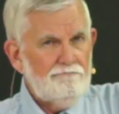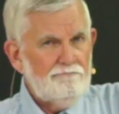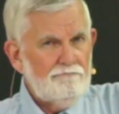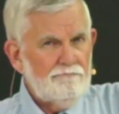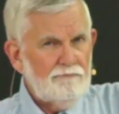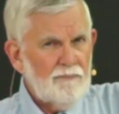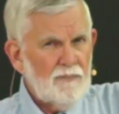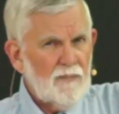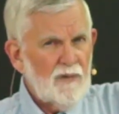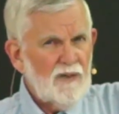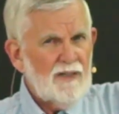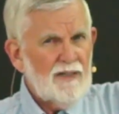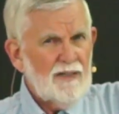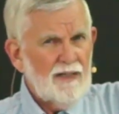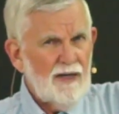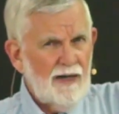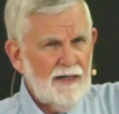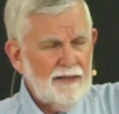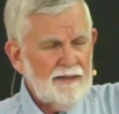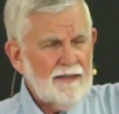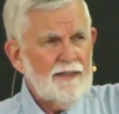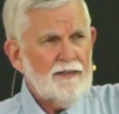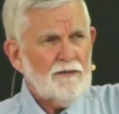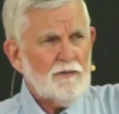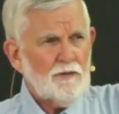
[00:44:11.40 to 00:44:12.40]
God has a
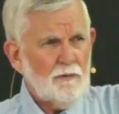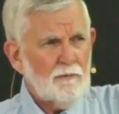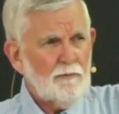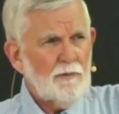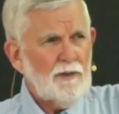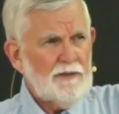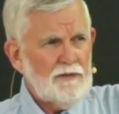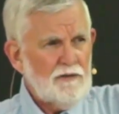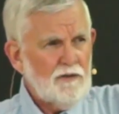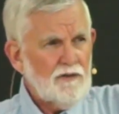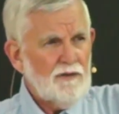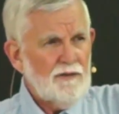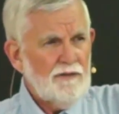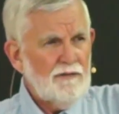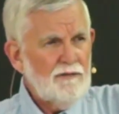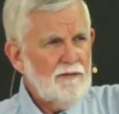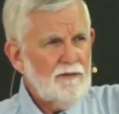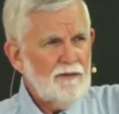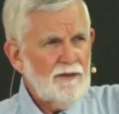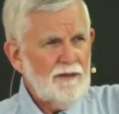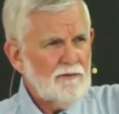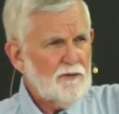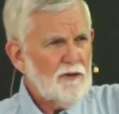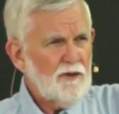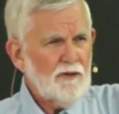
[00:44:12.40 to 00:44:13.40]
reason. They're just
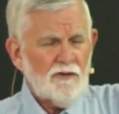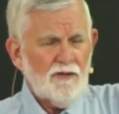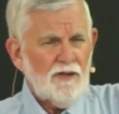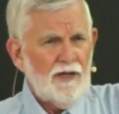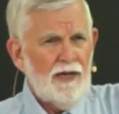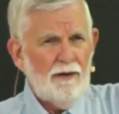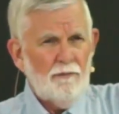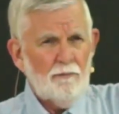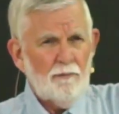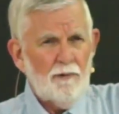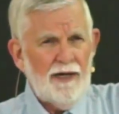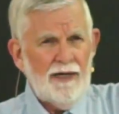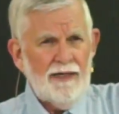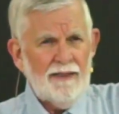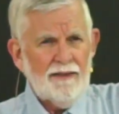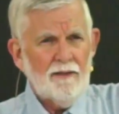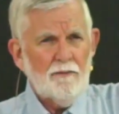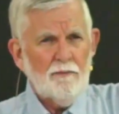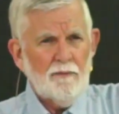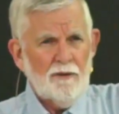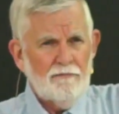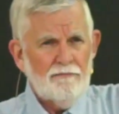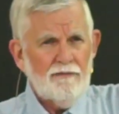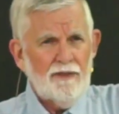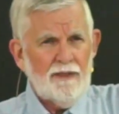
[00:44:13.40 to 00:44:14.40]
not random
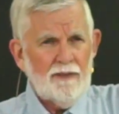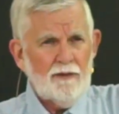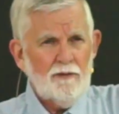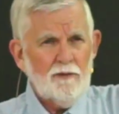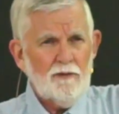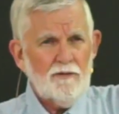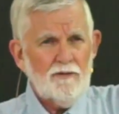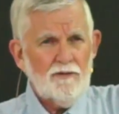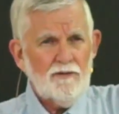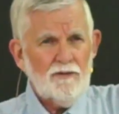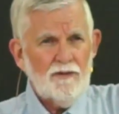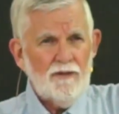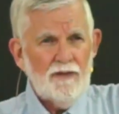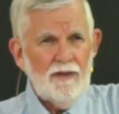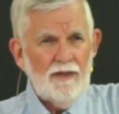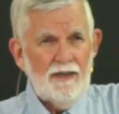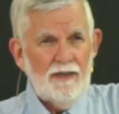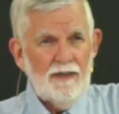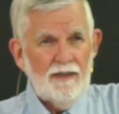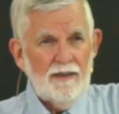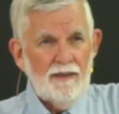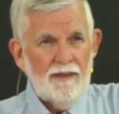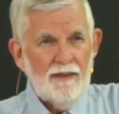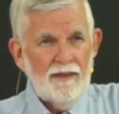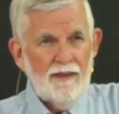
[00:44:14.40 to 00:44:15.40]
events.
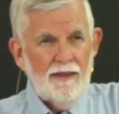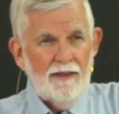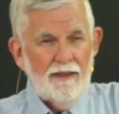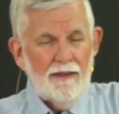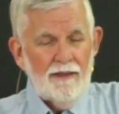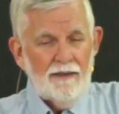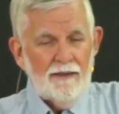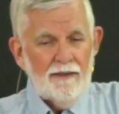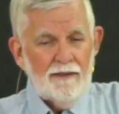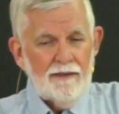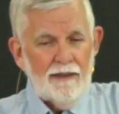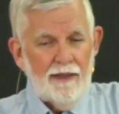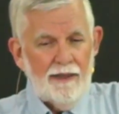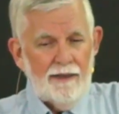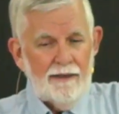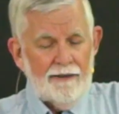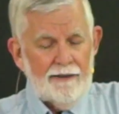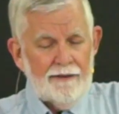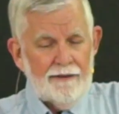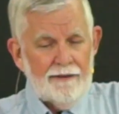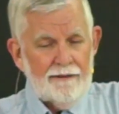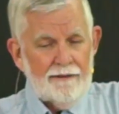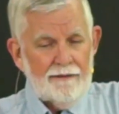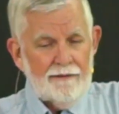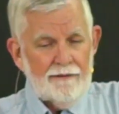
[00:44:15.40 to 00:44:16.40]
Uh,
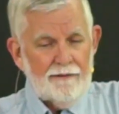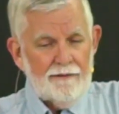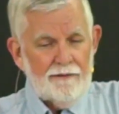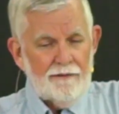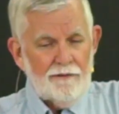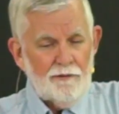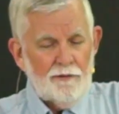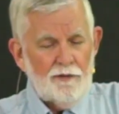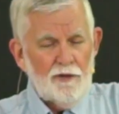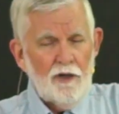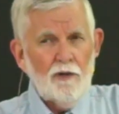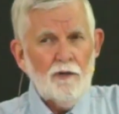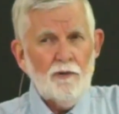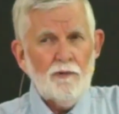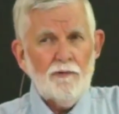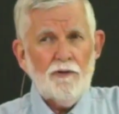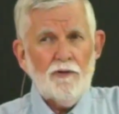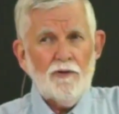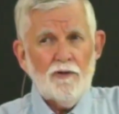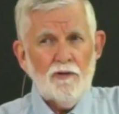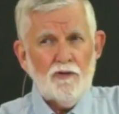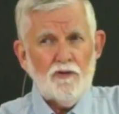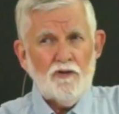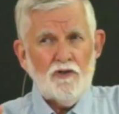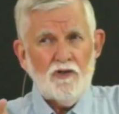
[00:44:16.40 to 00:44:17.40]
you don't
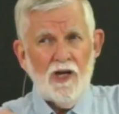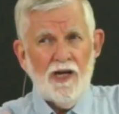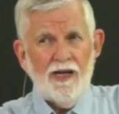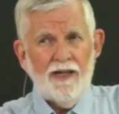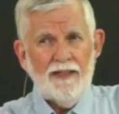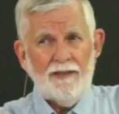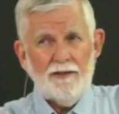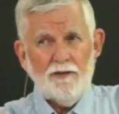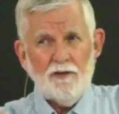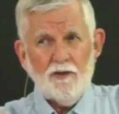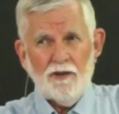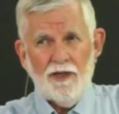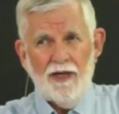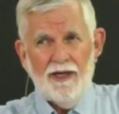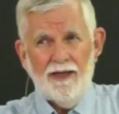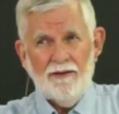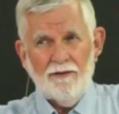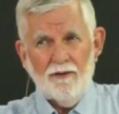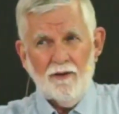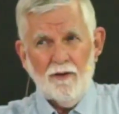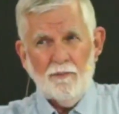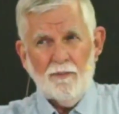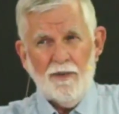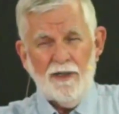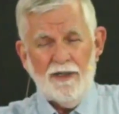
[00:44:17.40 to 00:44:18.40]
judge other
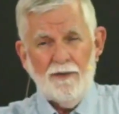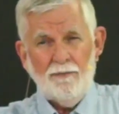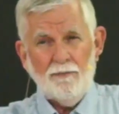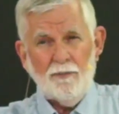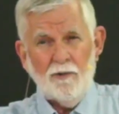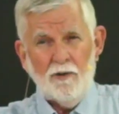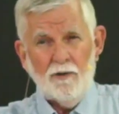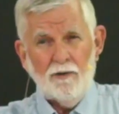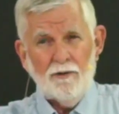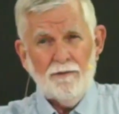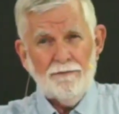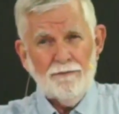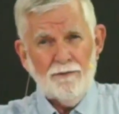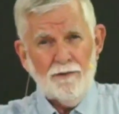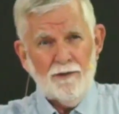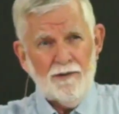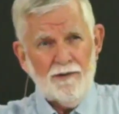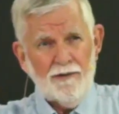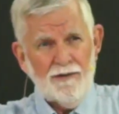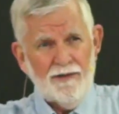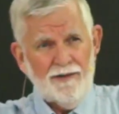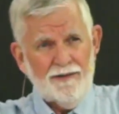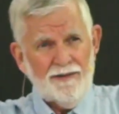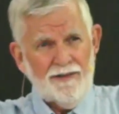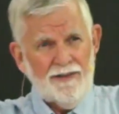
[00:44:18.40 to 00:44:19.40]
people for the
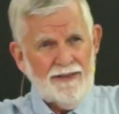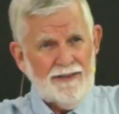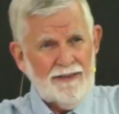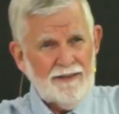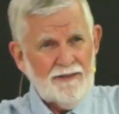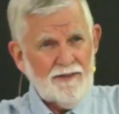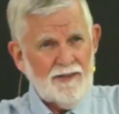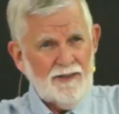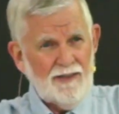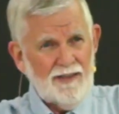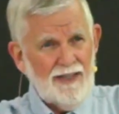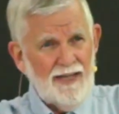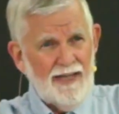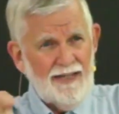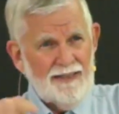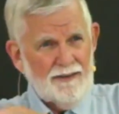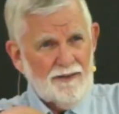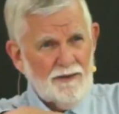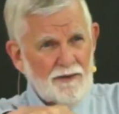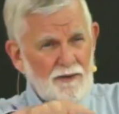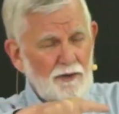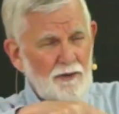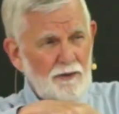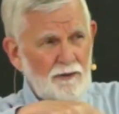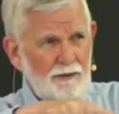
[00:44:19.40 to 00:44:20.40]
things that God is doing in
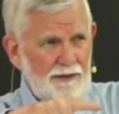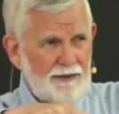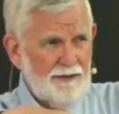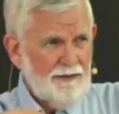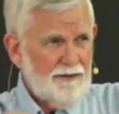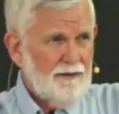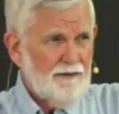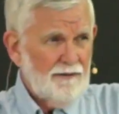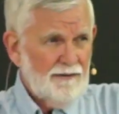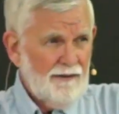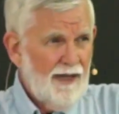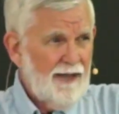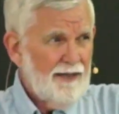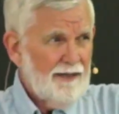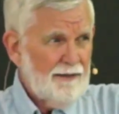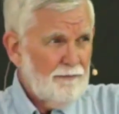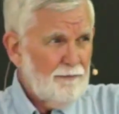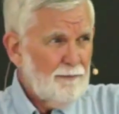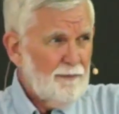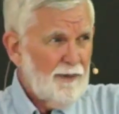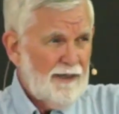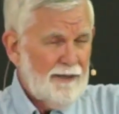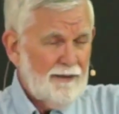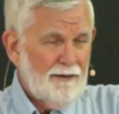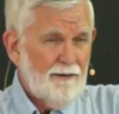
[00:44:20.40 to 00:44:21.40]
their life, by the
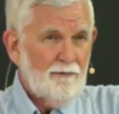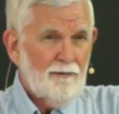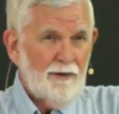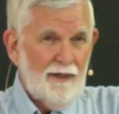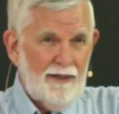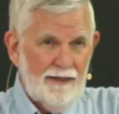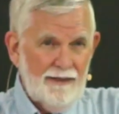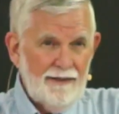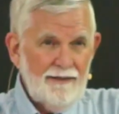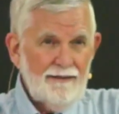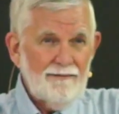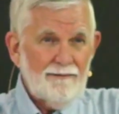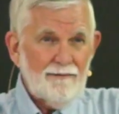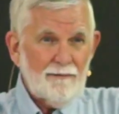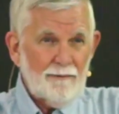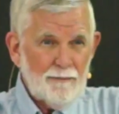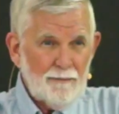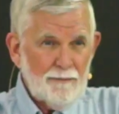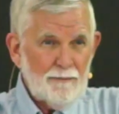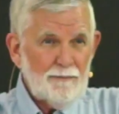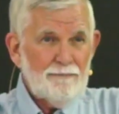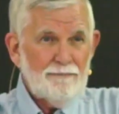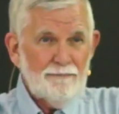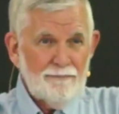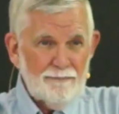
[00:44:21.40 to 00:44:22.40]
way.
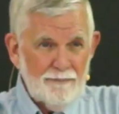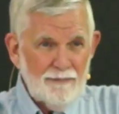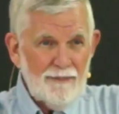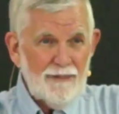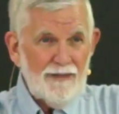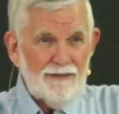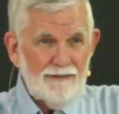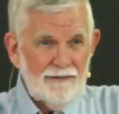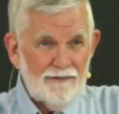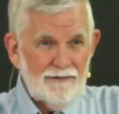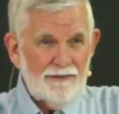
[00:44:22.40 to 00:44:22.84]
Okay?